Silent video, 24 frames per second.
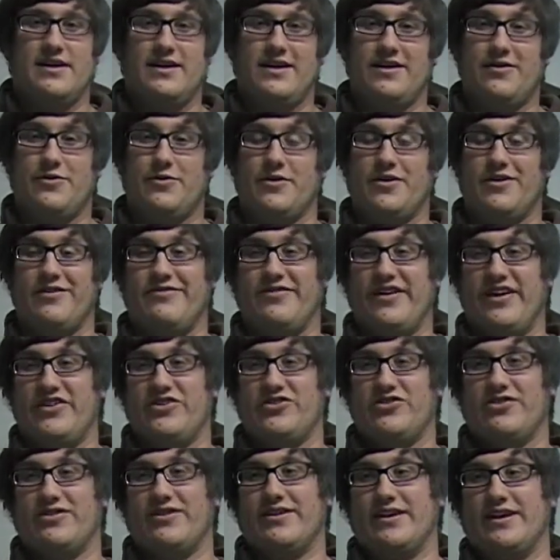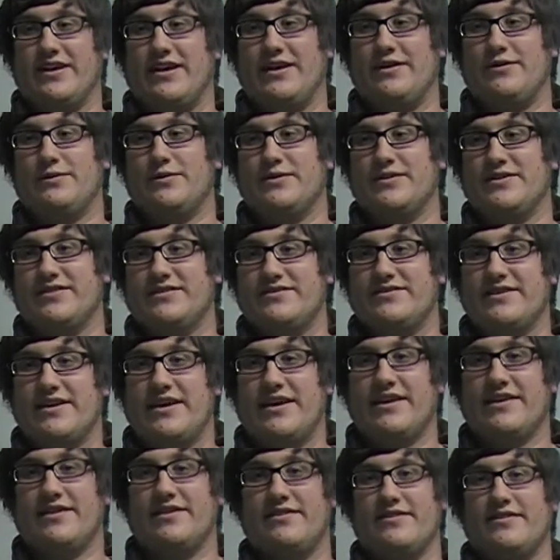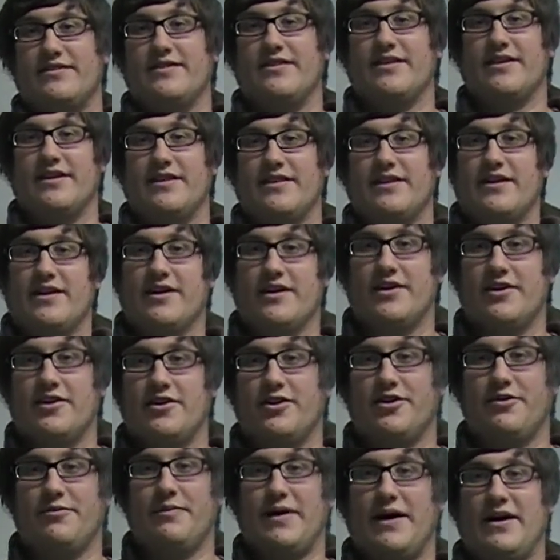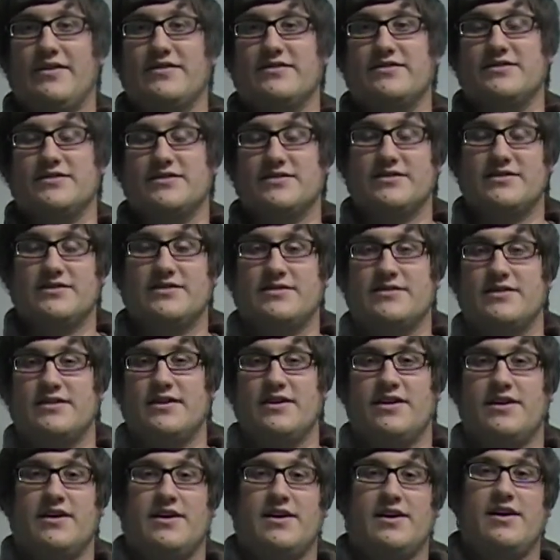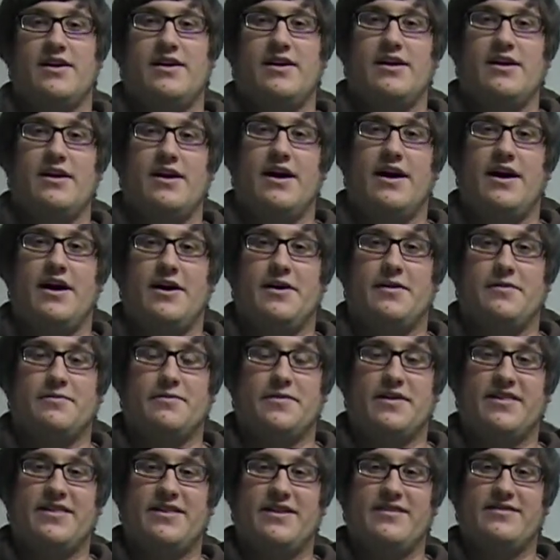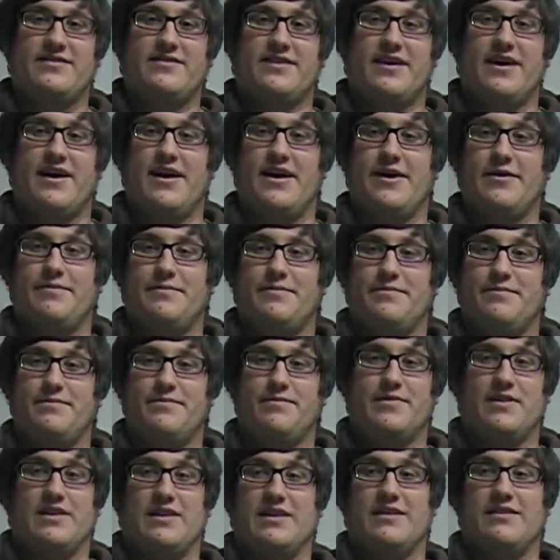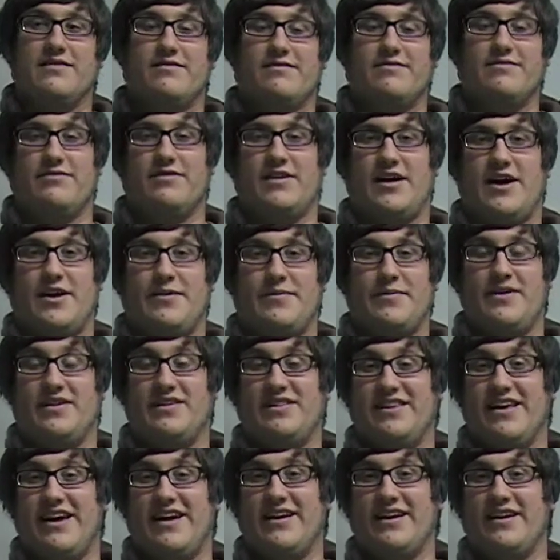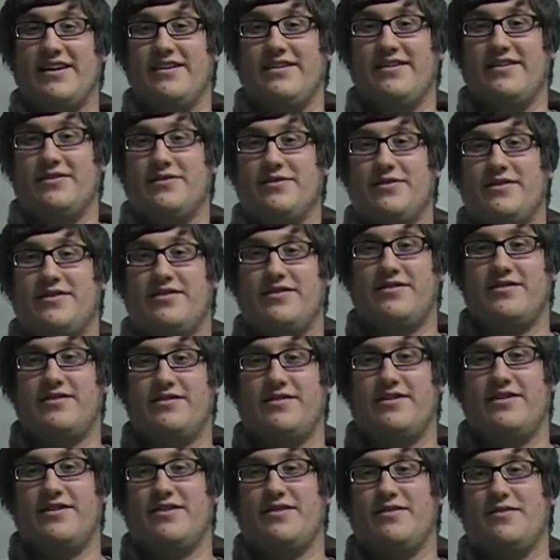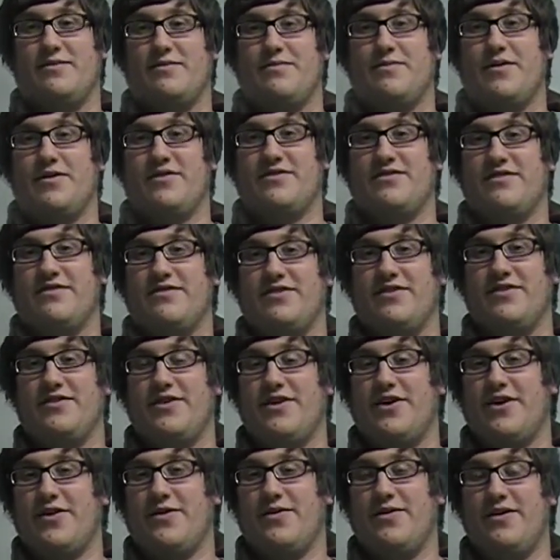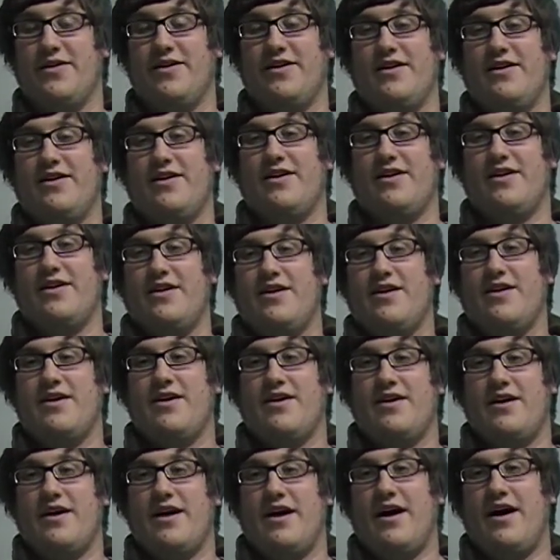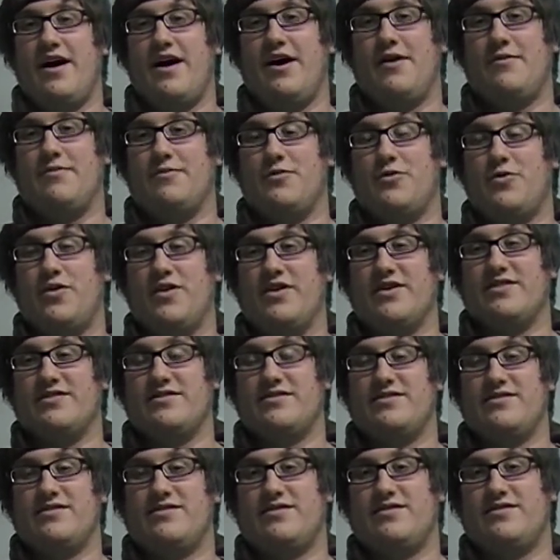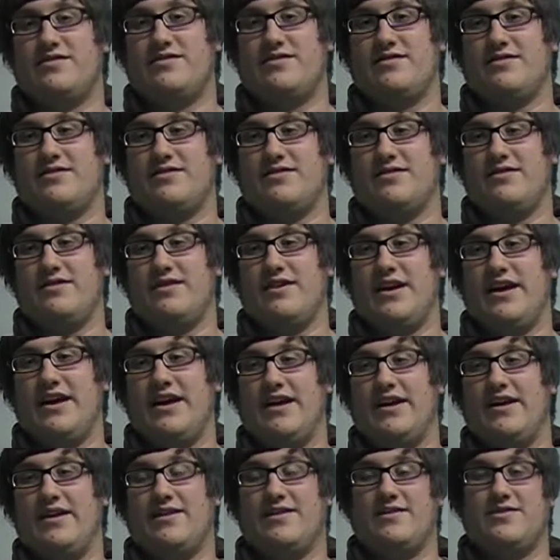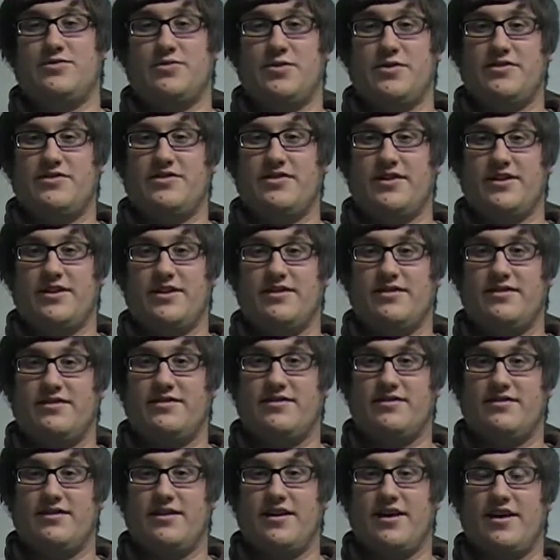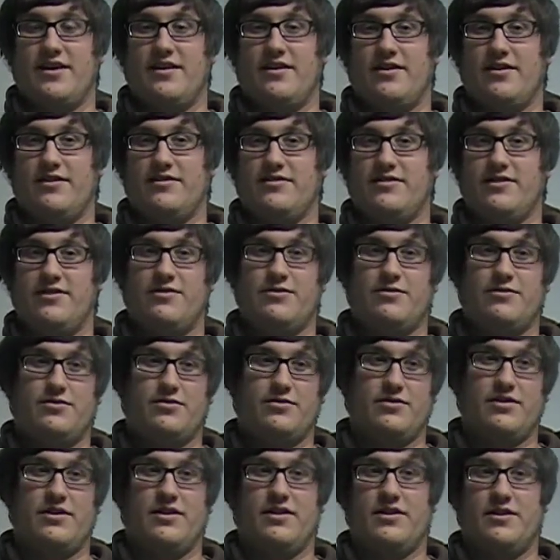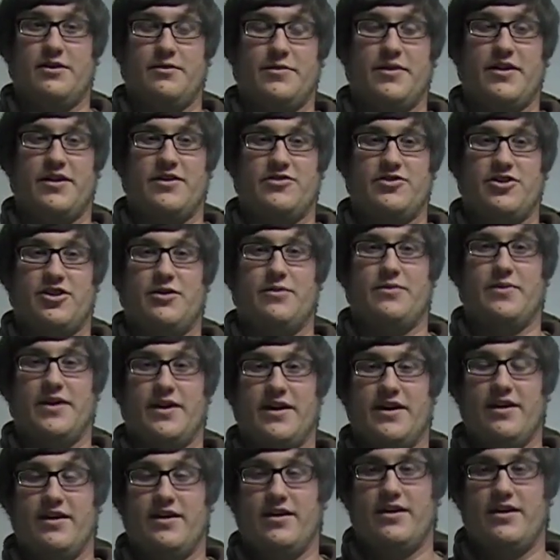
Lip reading: where eventually he was killed in the Ural Mountains. At this time, Vladimir Lenin, which most of you know, was in Switzerland and also a little bit of Germany,